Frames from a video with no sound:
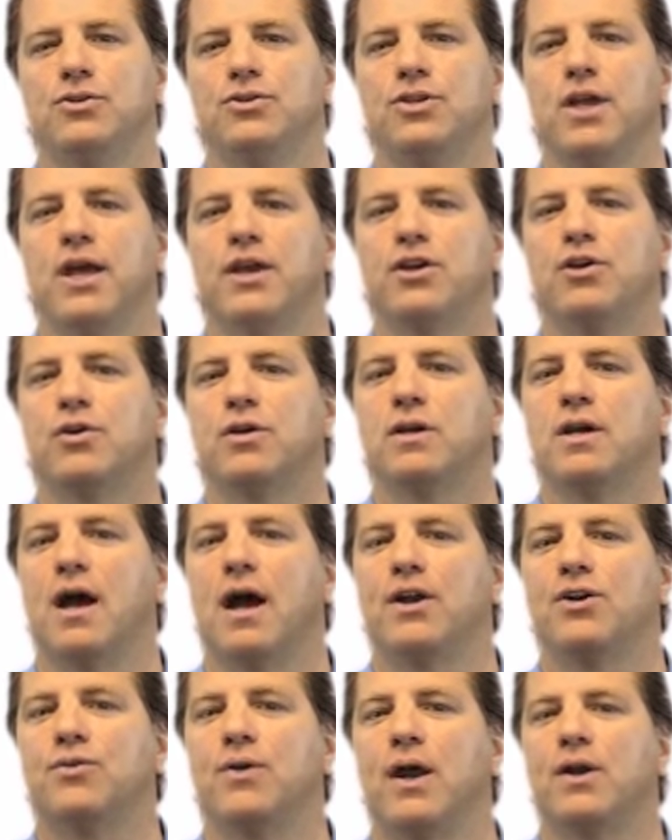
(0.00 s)
Check your
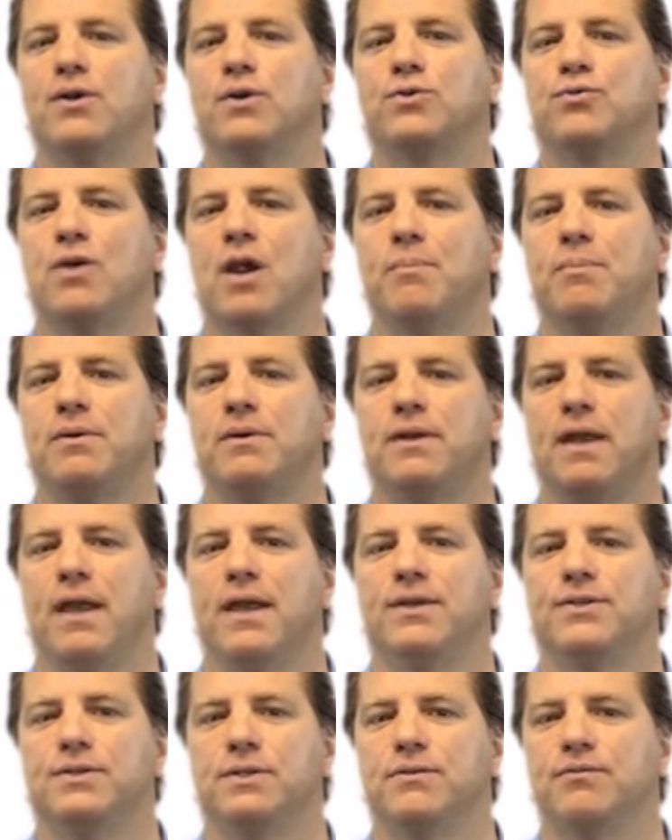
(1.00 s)
contractor's
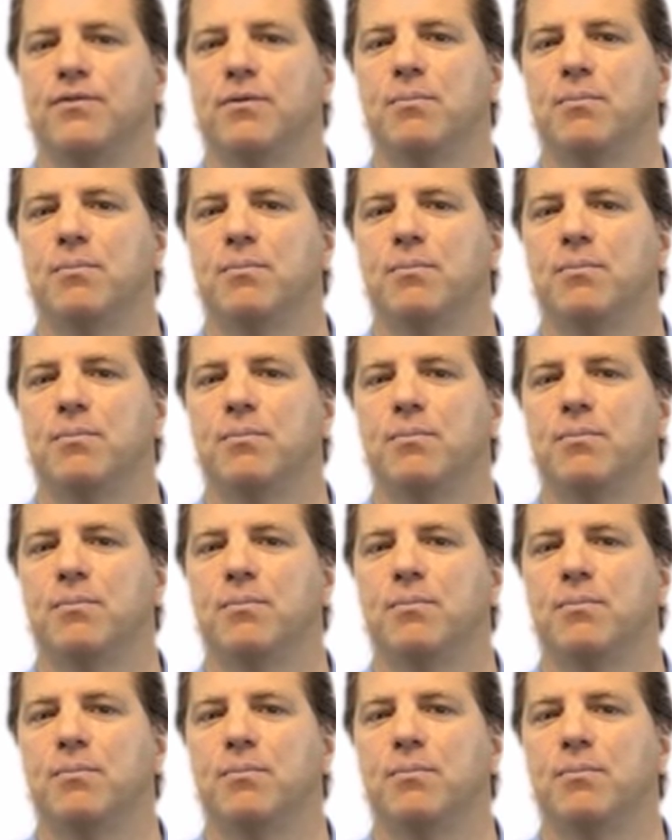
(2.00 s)
reputation